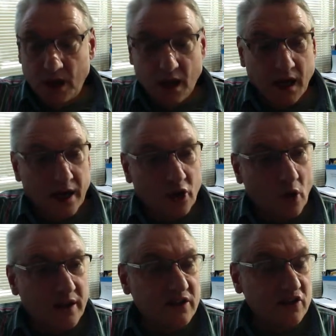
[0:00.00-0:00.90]

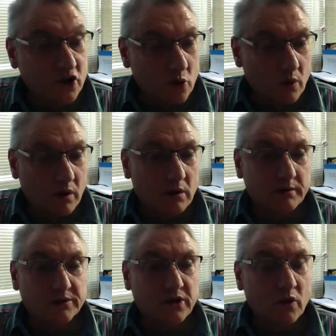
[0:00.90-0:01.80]
not in
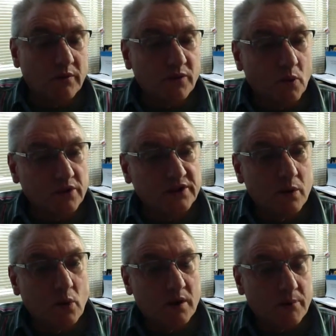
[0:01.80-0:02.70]
D2L, so if you want to
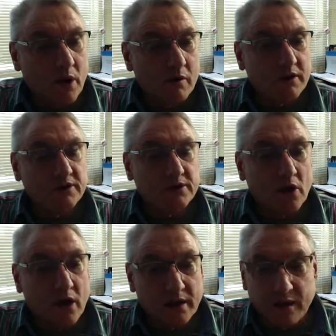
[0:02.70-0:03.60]
see what your progress is
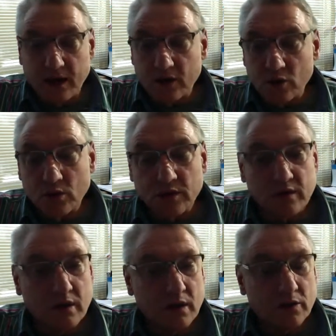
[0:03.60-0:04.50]
like, then do it
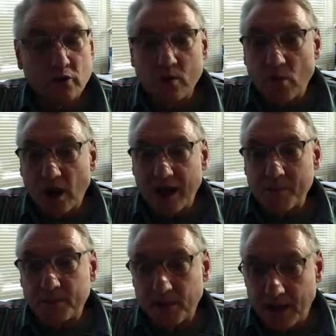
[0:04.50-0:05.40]
through My
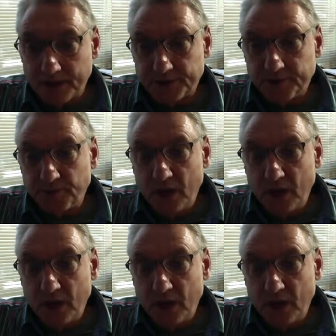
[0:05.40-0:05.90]
Labs Plus.